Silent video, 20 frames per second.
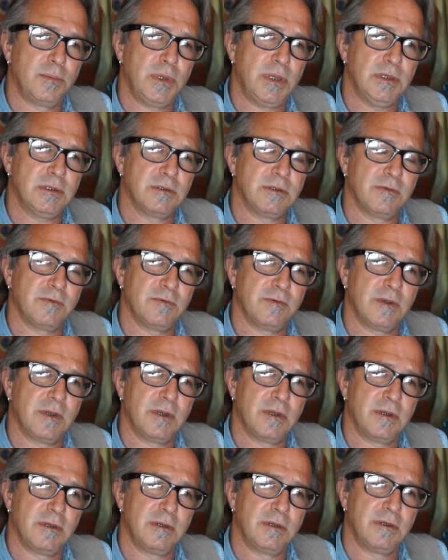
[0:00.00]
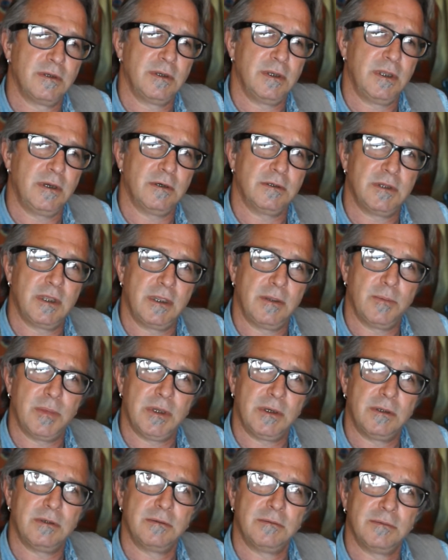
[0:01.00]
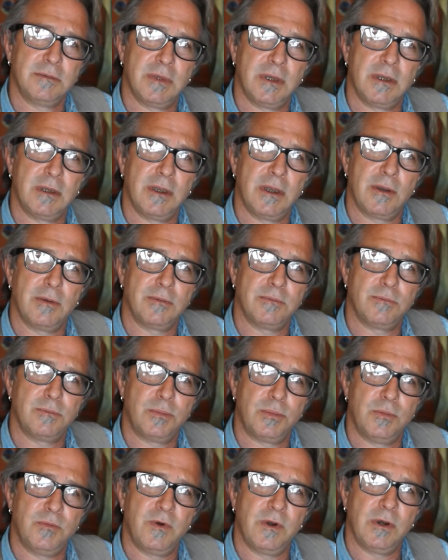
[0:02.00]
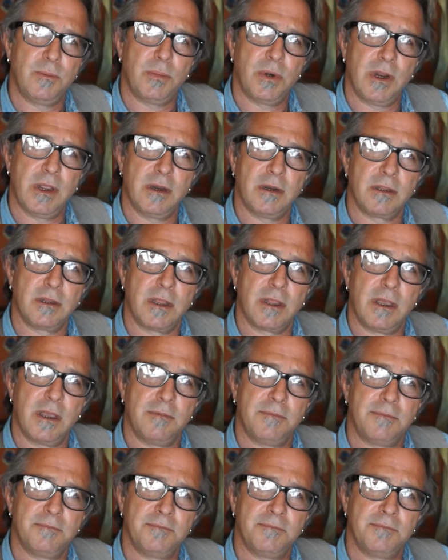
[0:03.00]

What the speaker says: piece of entertainment. I'm very proud of that.